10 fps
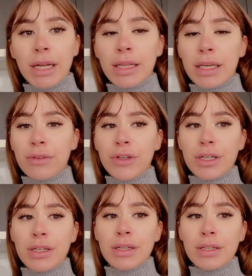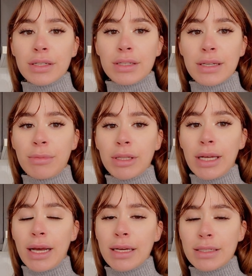I think if you're someone
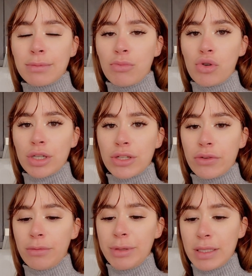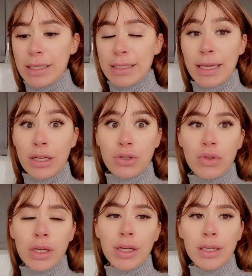that has more so a busy
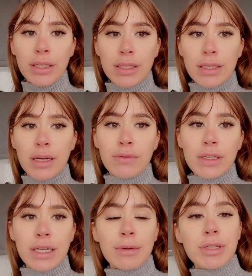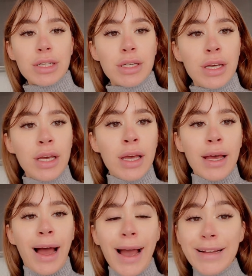schedule and doesn't have the time to
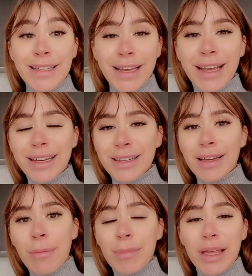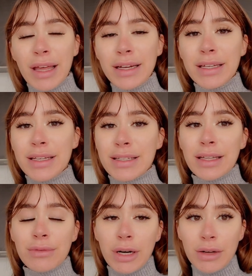ideate meal ideas
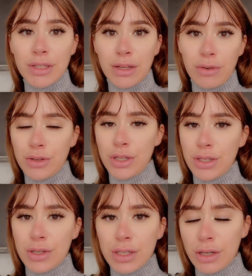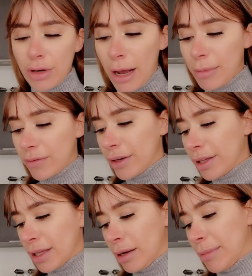and then run out to the grocery store to grab
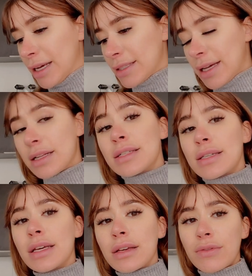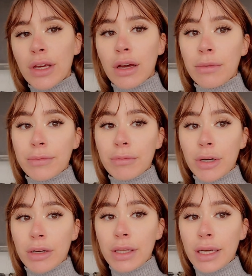everything, then it makes sense. Like if you get home from
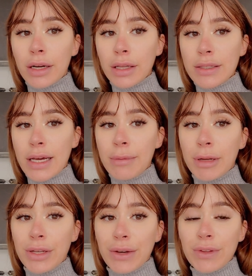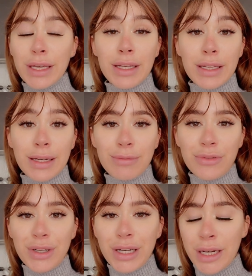work late all the time and you have the income
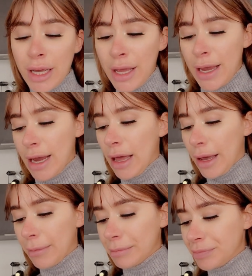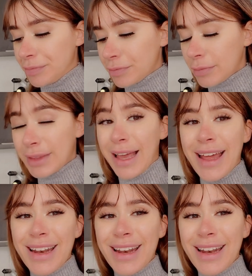for it, um, then